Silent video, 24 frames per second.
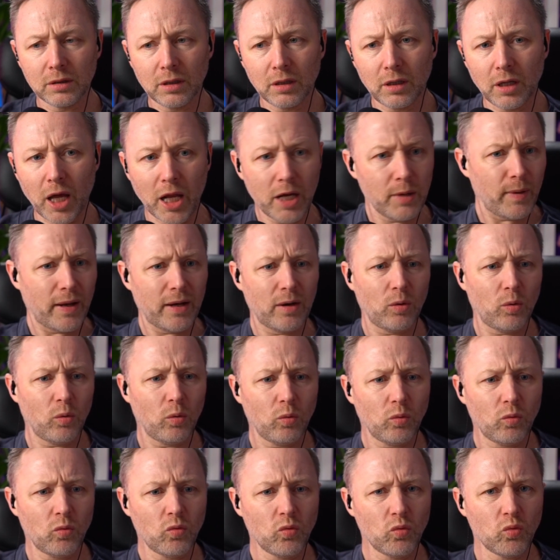And he went,
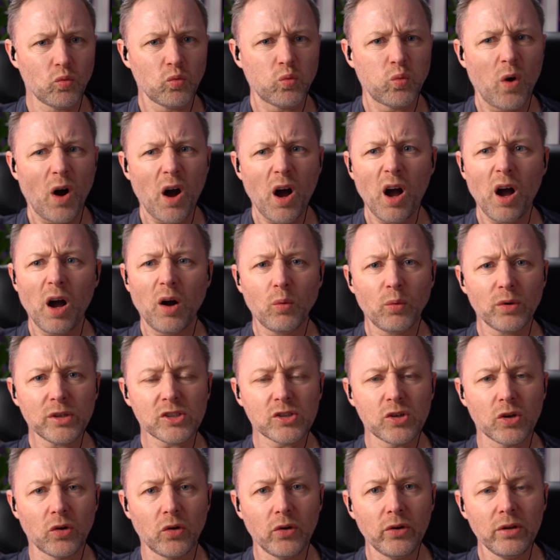what? What's
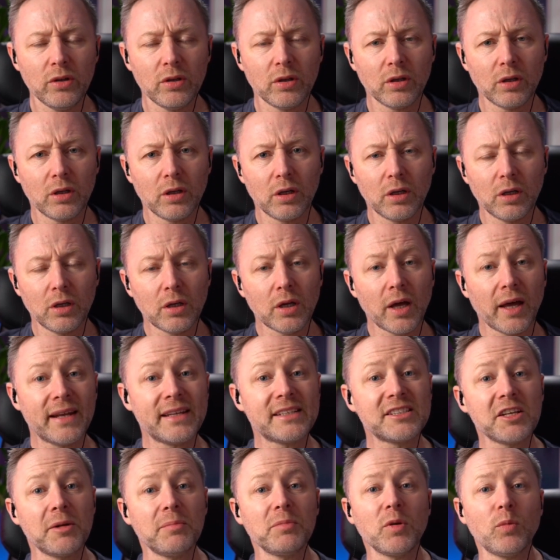going on? And then
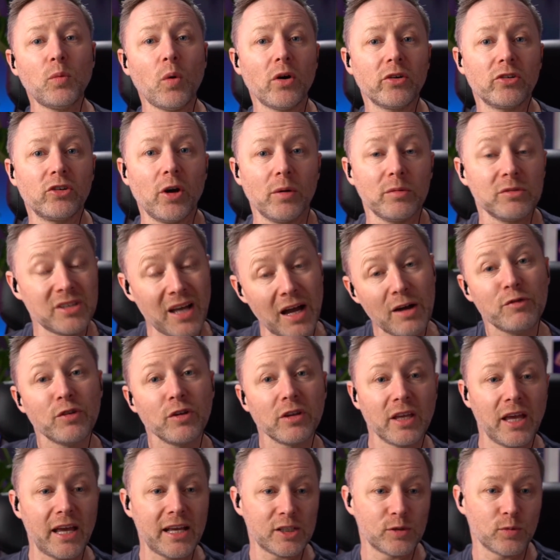somebody walked up. Zafford
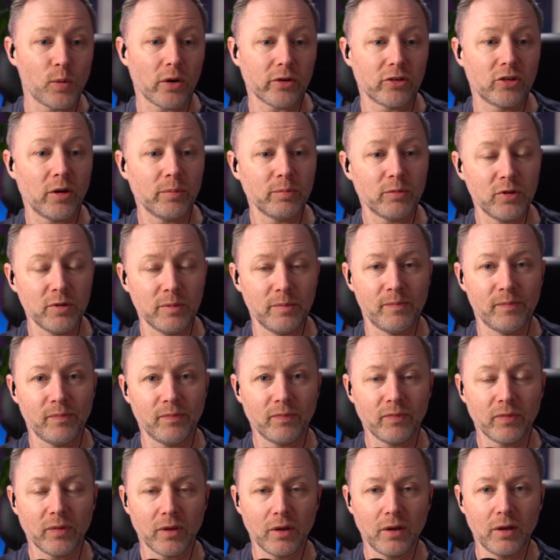Cakes walked up to him
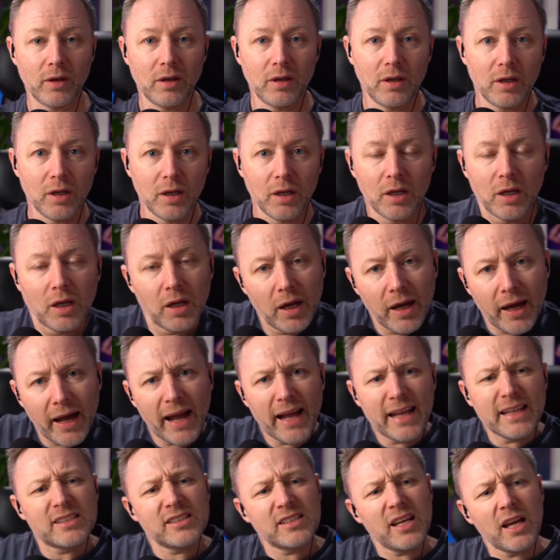
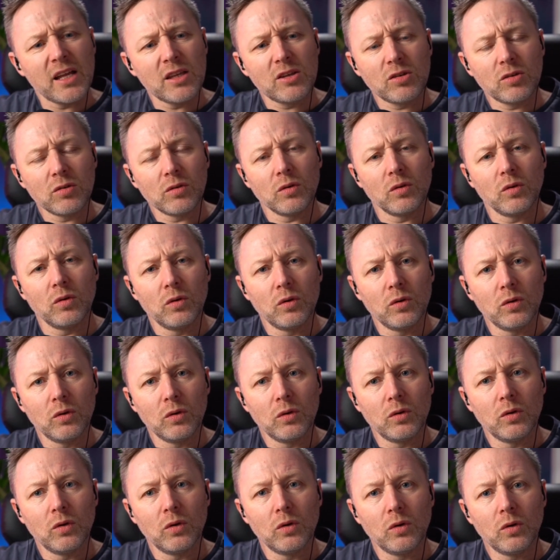and said,
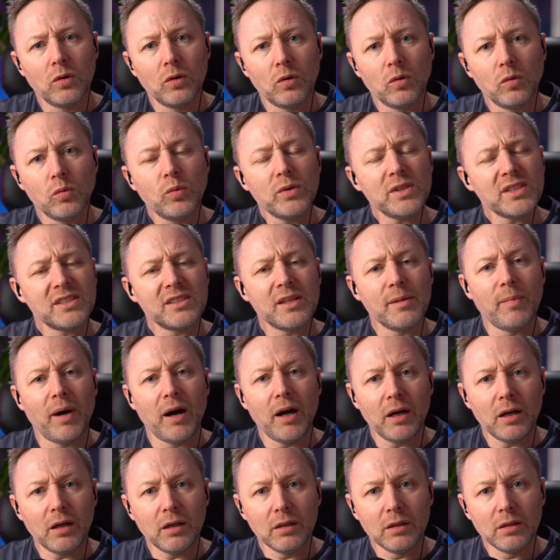what's the
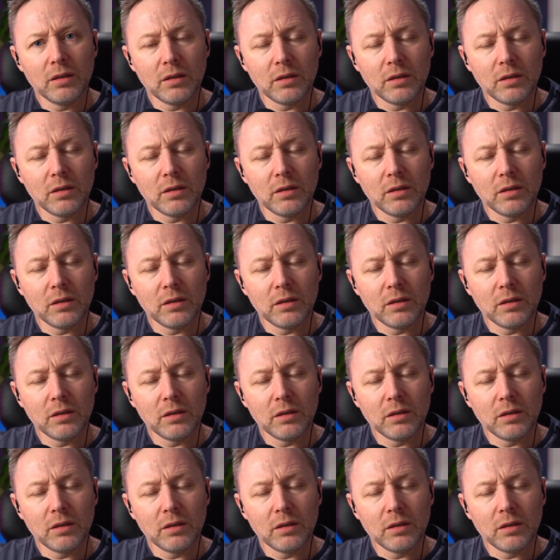matter,